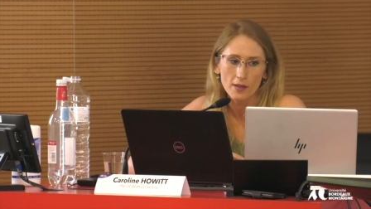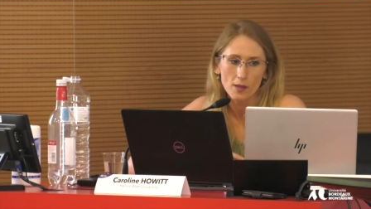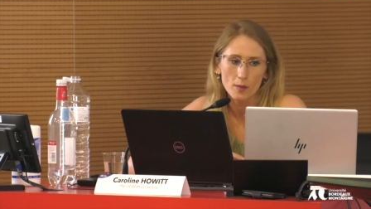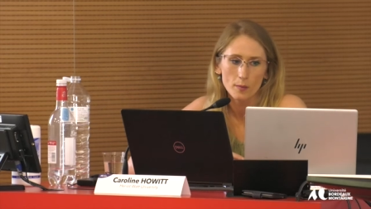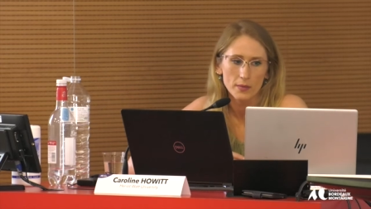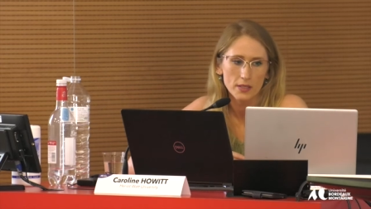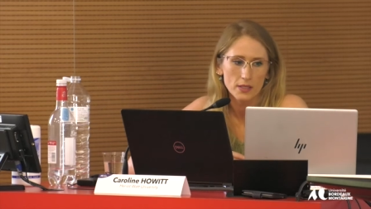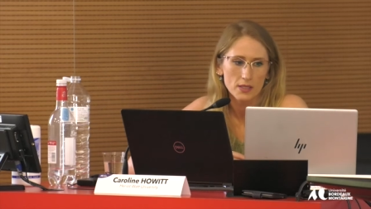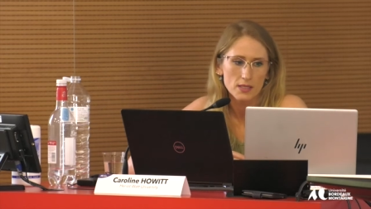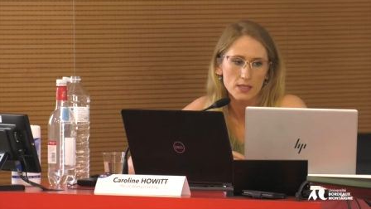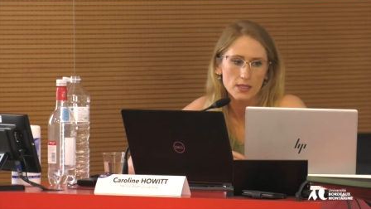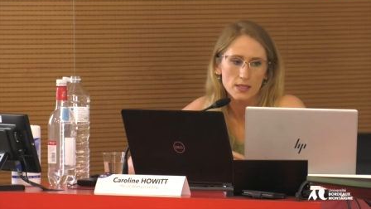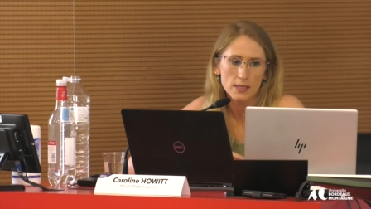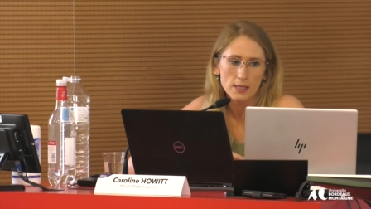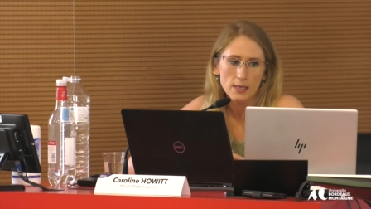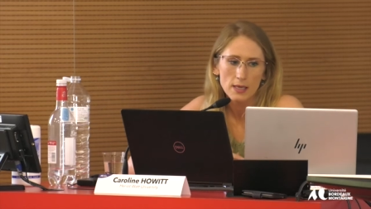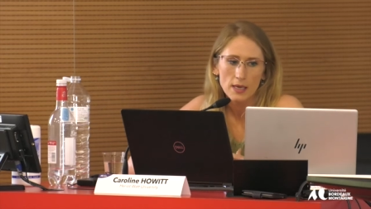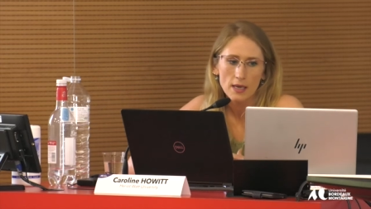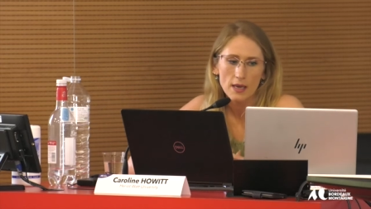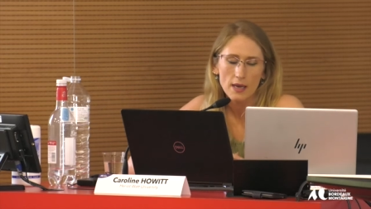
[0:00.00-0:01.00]

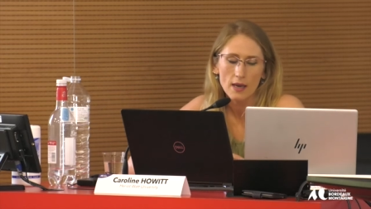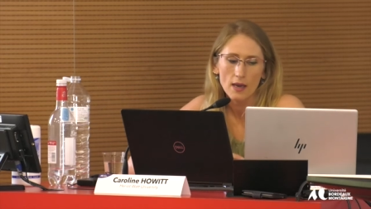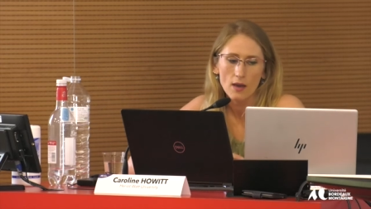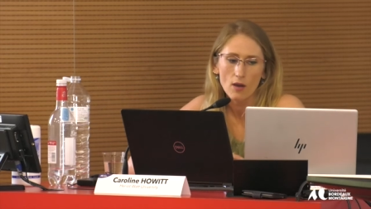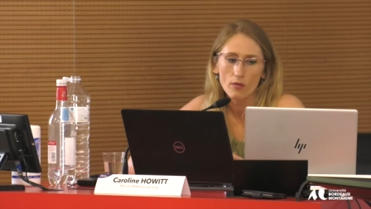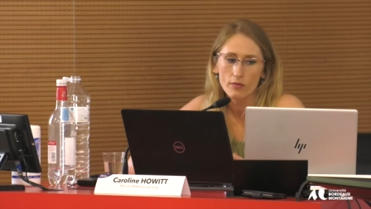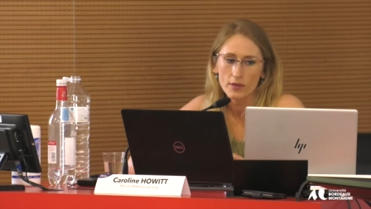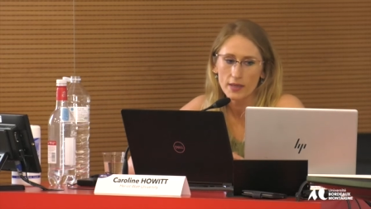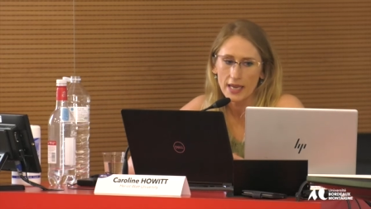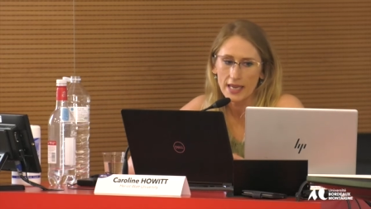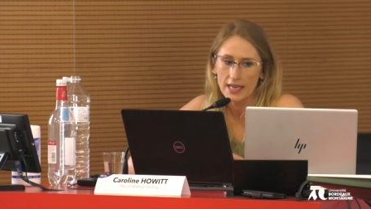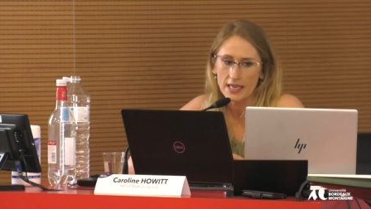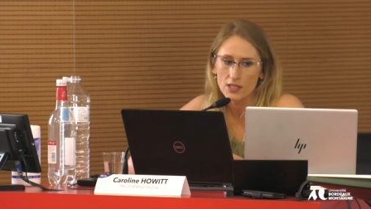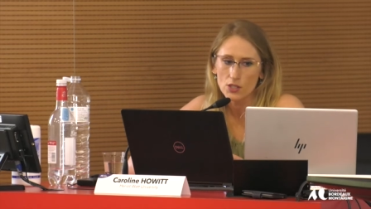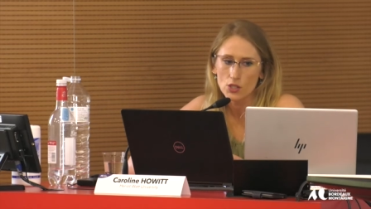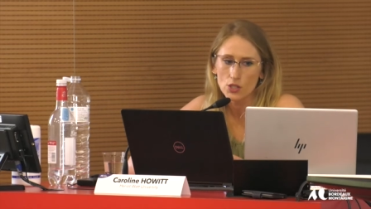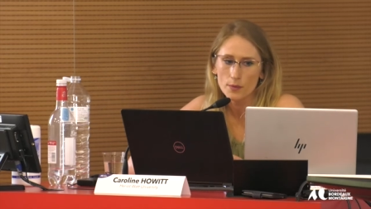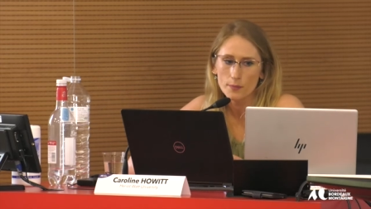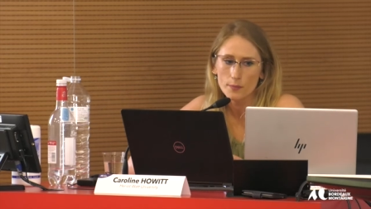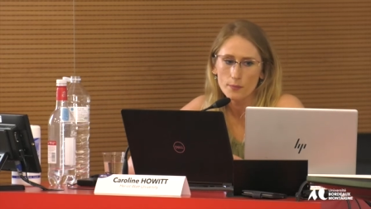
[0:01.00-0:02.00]
developments of an
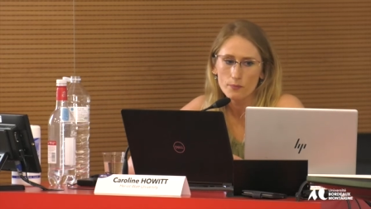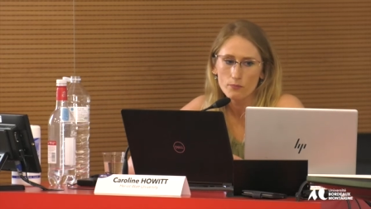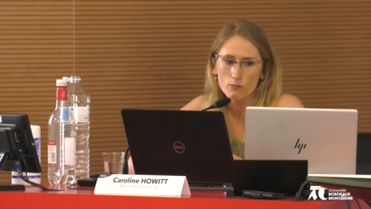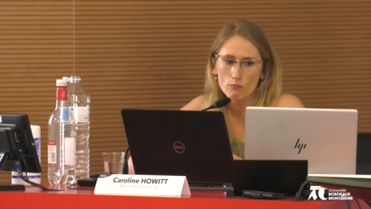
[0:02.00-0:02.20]
age.